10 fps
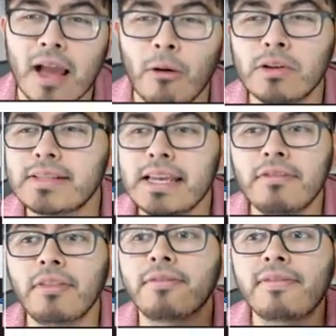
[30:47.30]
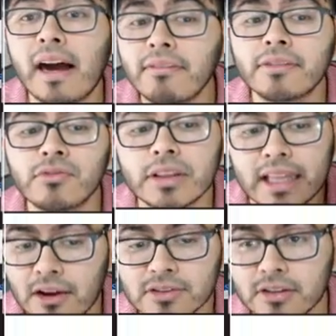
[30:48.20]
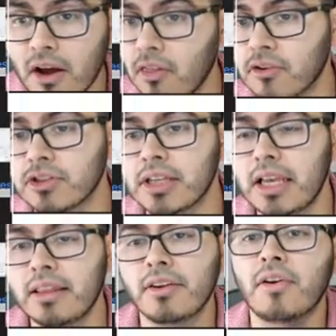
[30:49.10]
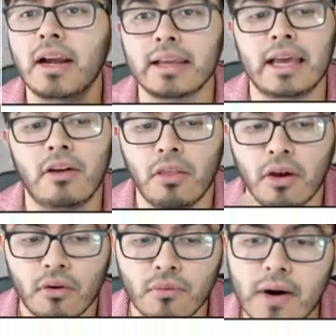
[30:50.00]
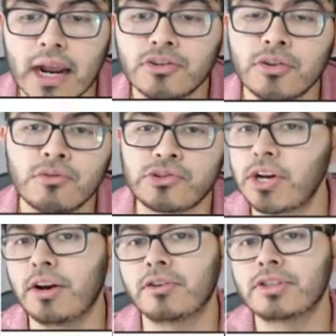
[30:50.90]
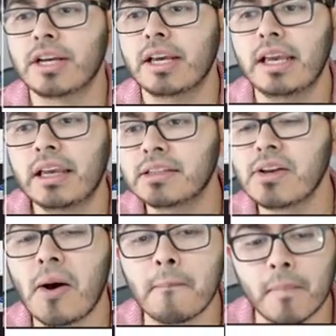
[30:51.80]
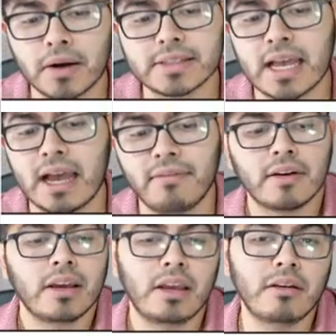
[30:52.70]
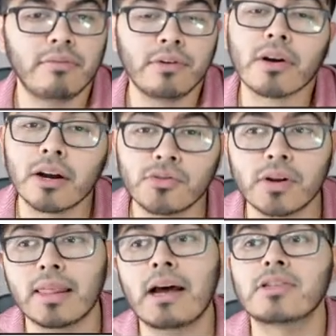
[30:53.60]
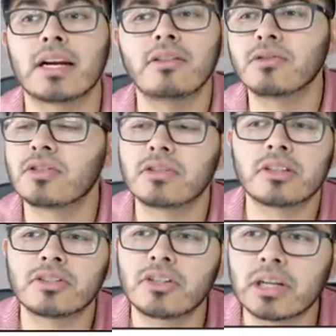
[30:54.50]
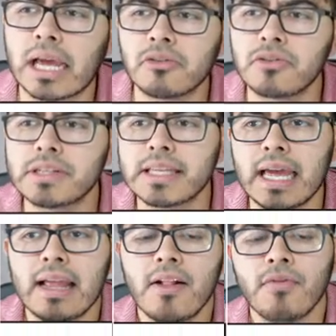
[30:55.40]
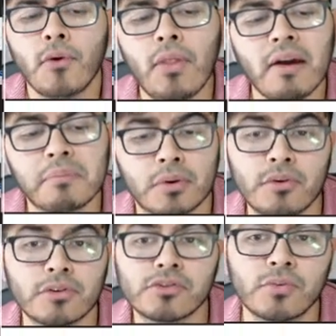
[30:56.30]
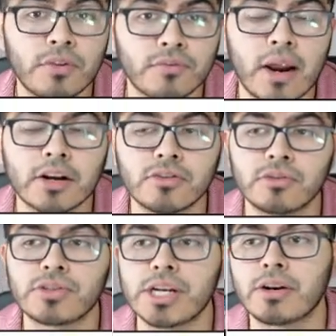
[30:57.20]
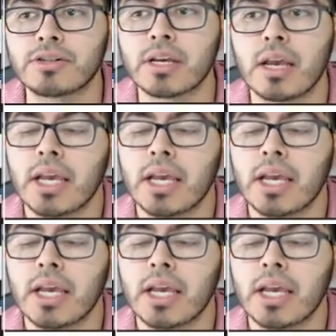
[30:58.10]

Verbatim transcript: I want to say even five hundred thousand dollars in their account. Fractional shares is a must-have if your country allows it. I know certain, there's certain countries that don't have brokers with fractional shares.